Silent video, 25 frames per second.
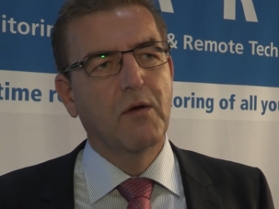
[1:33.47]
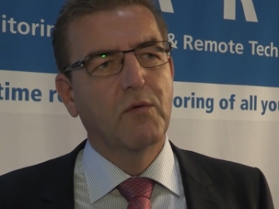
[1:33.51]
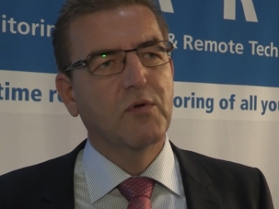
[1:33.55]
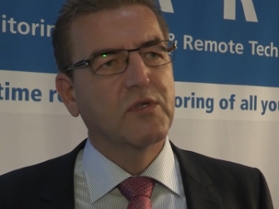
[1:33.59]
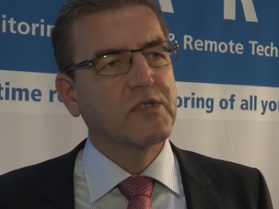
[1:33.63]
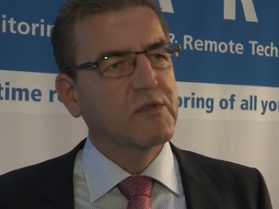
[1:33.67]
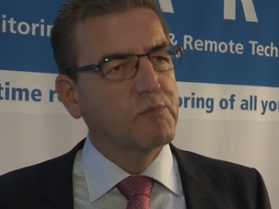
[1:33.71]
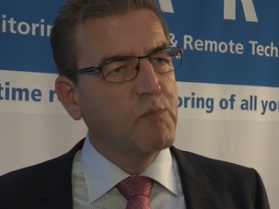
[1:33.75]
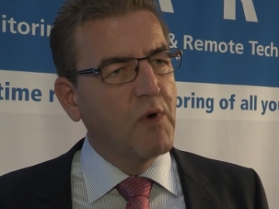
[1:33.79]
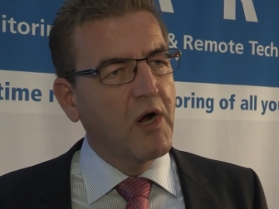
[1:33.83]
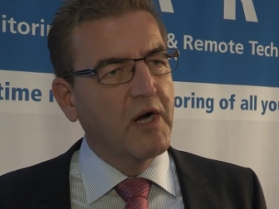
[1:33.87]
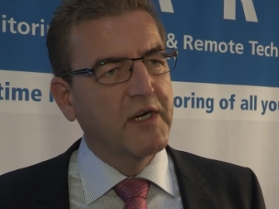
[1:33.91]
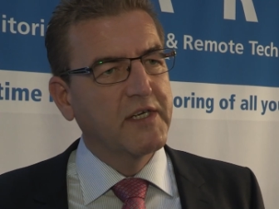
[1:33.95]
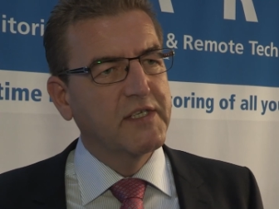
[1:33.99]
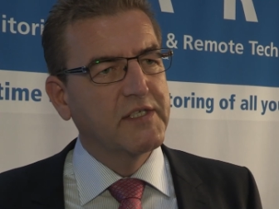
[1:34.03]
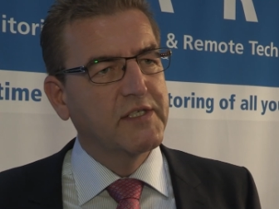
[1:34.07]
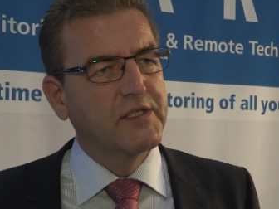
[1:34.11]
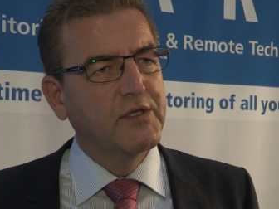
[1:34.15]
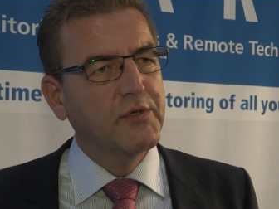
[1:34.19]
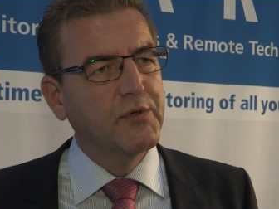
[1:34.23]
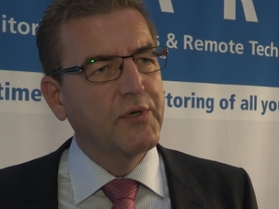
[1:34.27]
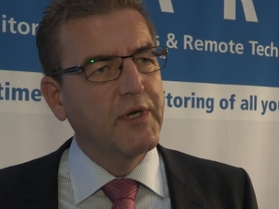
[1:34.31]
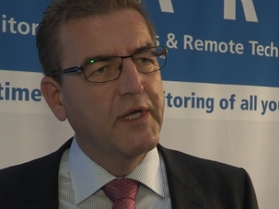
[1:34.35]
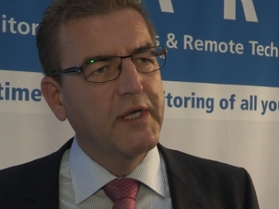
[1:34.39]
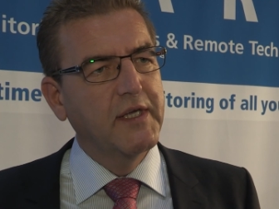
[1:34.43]
What SMART is
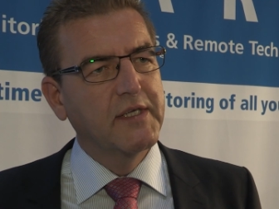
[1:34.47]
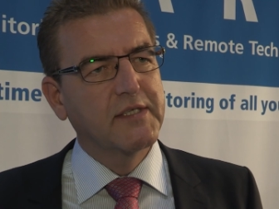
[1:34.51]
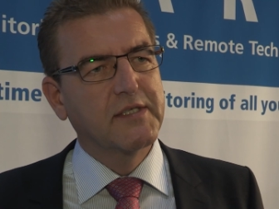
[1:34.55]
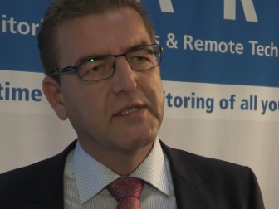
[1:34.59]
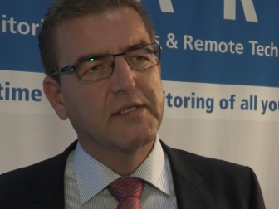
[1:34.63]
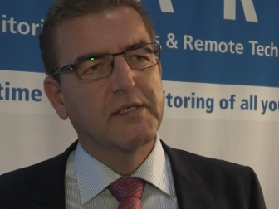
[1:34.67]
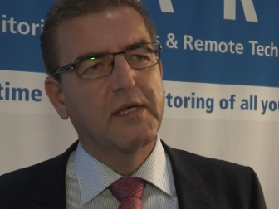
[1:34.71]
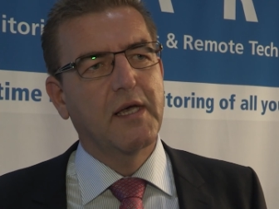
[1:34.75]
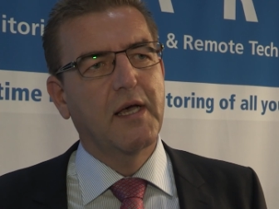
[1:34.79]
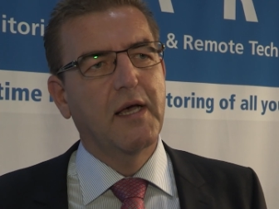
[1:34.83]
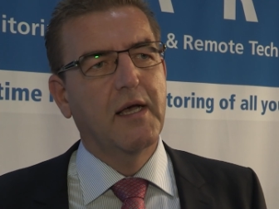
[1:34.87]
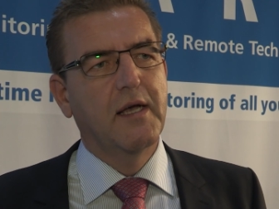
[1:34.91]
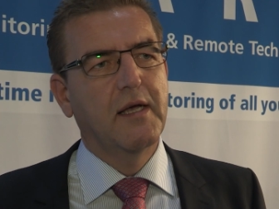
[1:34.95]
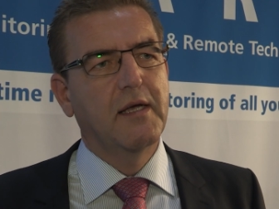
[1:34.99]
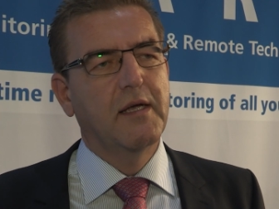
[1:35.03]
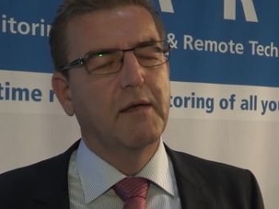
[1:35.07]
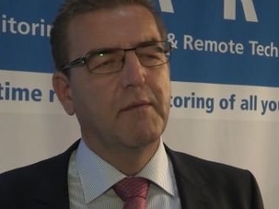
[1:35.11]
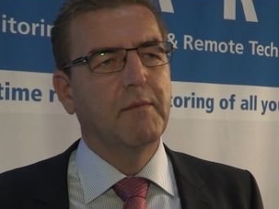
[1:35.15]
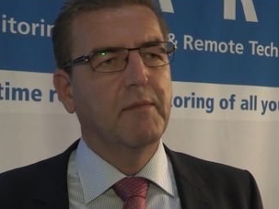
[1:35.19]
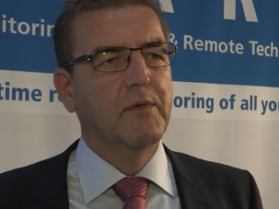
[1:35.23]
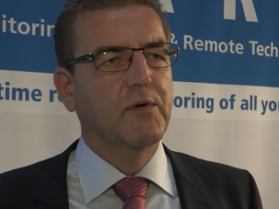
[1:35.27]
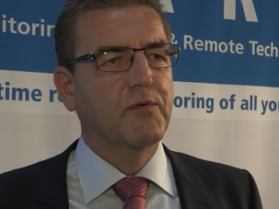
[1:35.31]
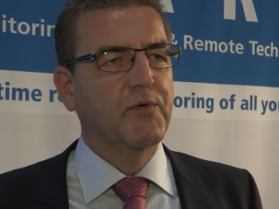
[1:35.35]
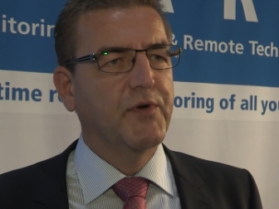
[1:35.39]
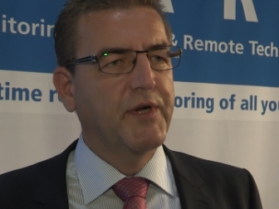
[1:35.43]
doing is
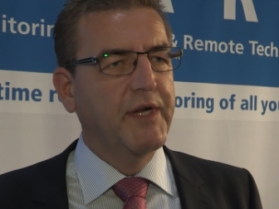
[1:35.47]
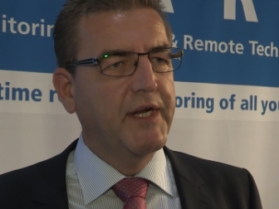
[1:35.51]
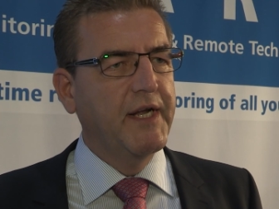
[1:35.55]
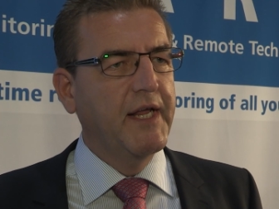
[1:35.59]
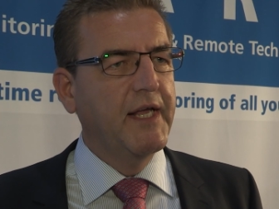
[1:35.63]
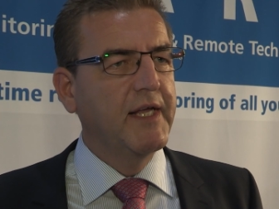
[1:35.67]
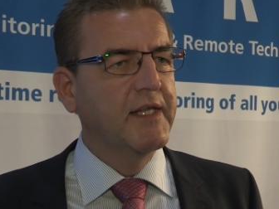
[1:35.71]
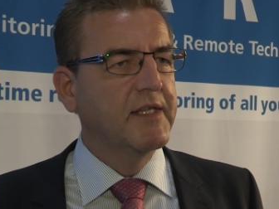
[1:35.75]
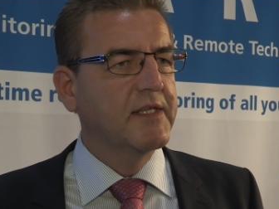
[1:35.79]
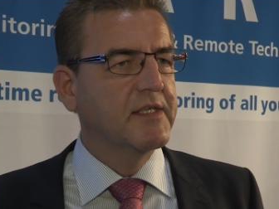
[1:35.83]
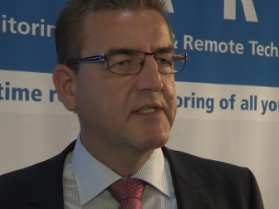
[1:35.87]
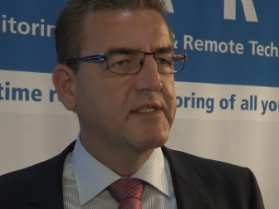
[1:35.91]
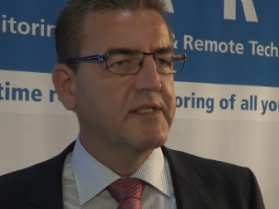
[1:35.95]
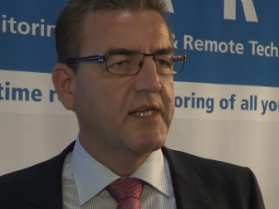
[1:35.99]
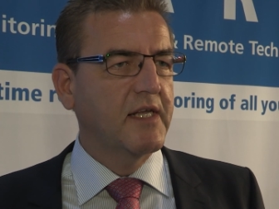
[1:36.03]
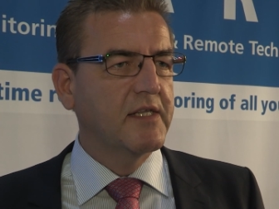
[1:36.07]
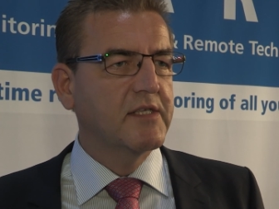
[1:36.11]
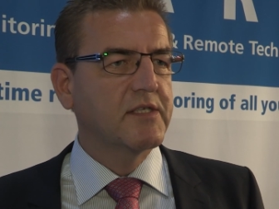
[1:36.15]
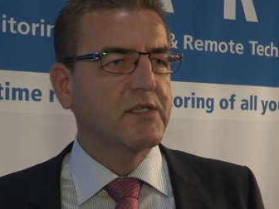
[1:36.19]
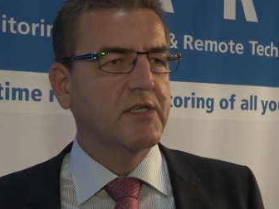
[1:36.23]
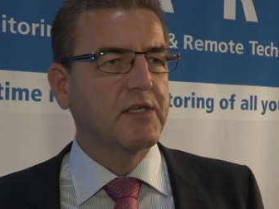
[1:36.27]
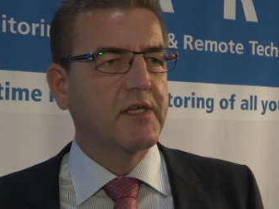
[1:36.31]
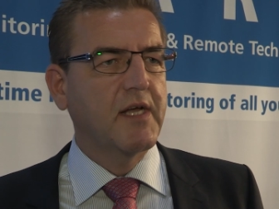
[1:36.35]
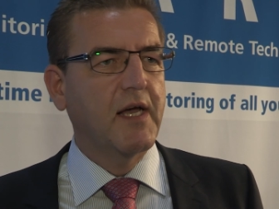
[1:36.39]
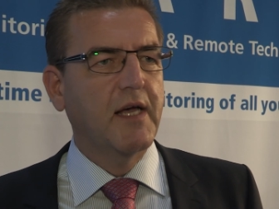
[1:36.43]
reading the
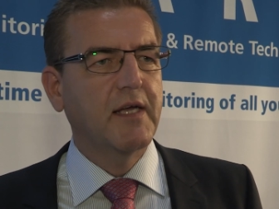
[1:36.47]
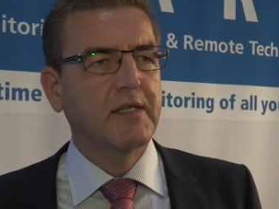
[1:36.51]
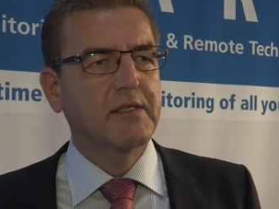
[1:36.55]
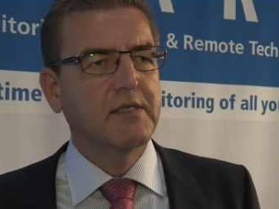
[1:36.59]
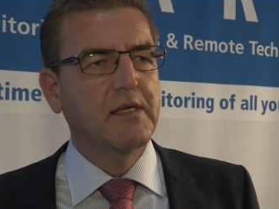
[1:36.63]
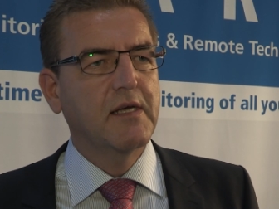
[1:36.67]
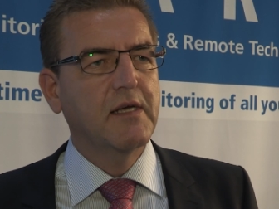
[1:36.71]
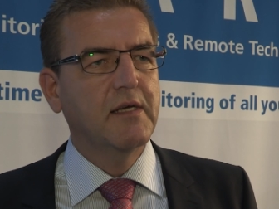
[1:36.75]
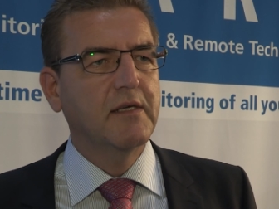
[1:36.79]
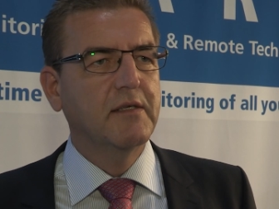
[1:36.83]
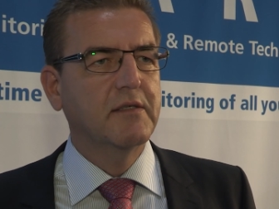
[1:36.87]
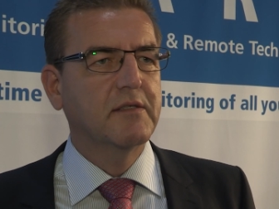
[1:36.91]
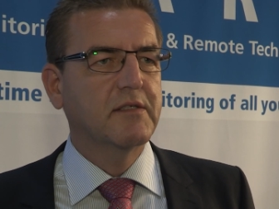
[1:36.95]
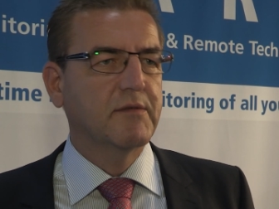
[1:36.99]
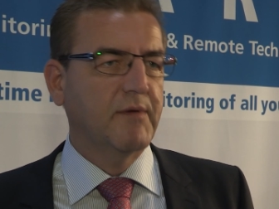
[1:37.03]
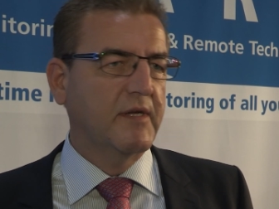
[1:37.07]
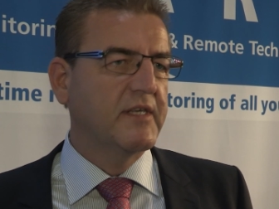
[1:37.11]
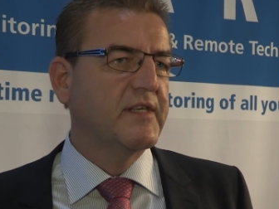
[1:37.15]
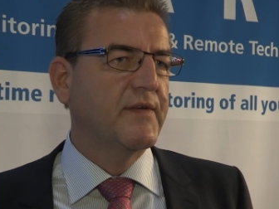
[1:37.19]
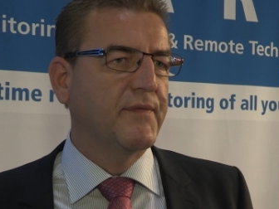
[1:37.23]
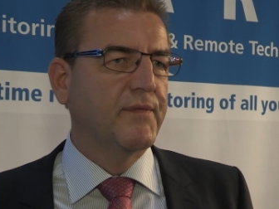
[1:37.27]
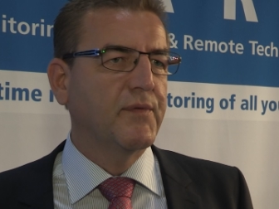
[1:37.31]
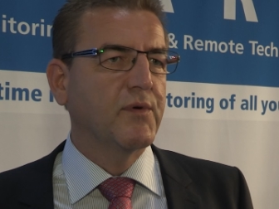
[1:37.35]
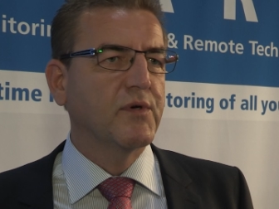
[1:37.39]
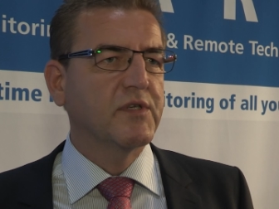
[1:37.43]
sensor data
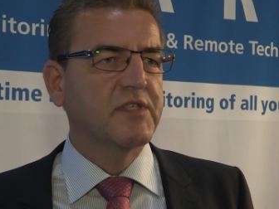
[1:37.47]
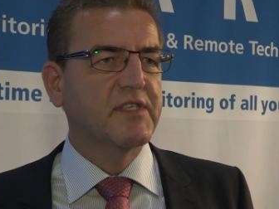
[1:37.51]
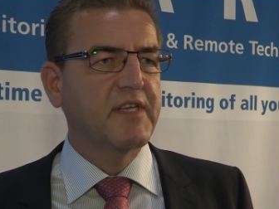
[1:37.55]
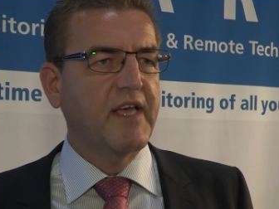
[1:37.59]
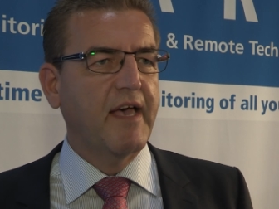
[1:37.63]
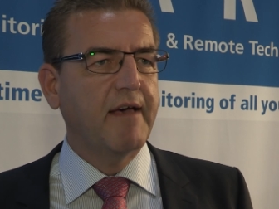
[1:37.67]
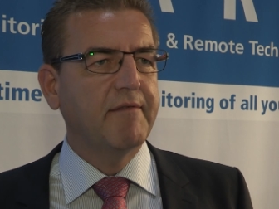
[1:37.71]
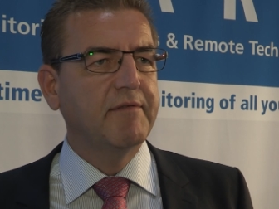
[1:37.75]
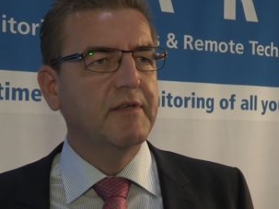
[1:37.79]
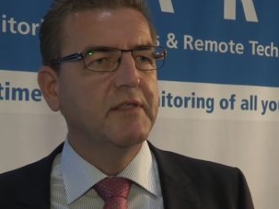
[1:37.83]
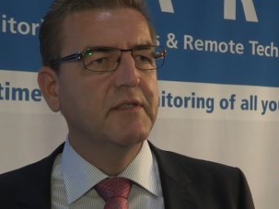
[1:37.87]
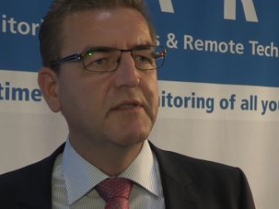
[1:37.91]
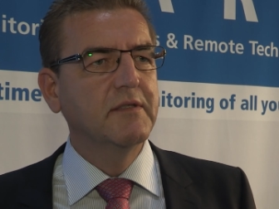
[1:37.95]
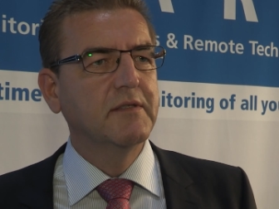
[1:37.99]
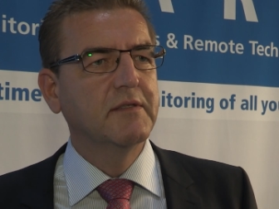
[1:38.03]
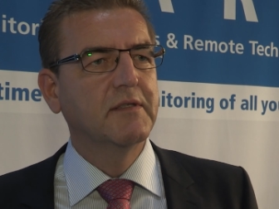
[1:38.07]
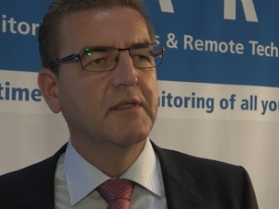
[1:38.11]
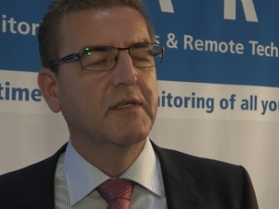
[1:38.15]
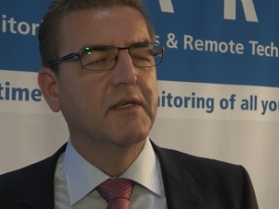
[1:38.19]
24/7